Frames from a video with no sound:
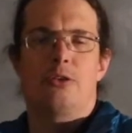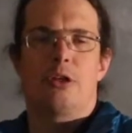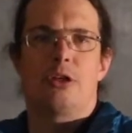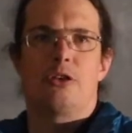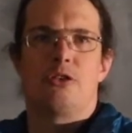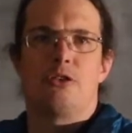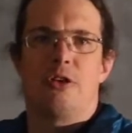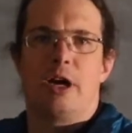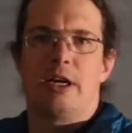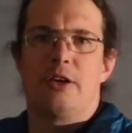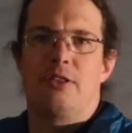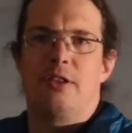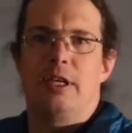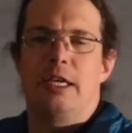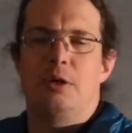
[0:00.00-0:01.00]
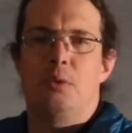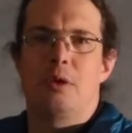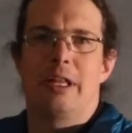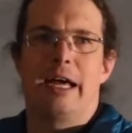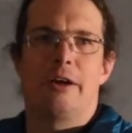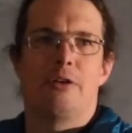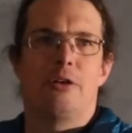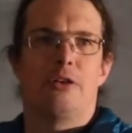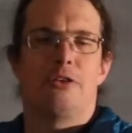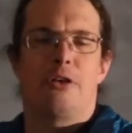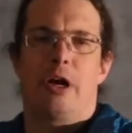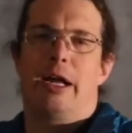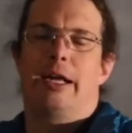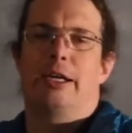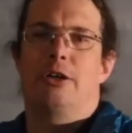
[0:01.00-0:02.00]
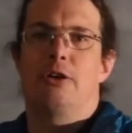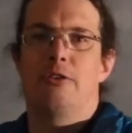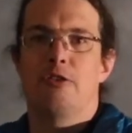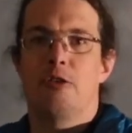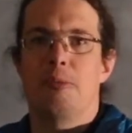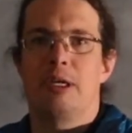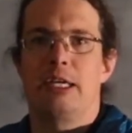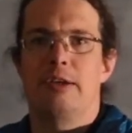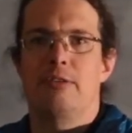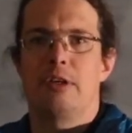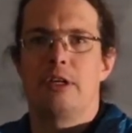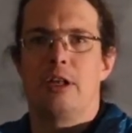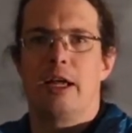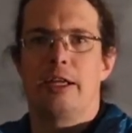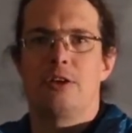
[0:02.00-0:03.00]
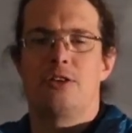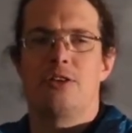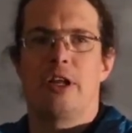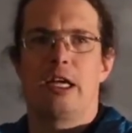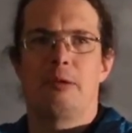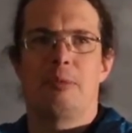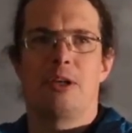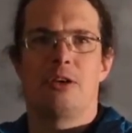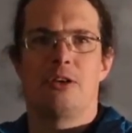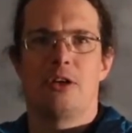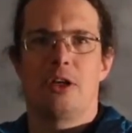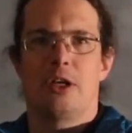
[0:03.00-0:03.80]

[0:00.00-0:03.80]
construct the equilateral triangle from a given line segment.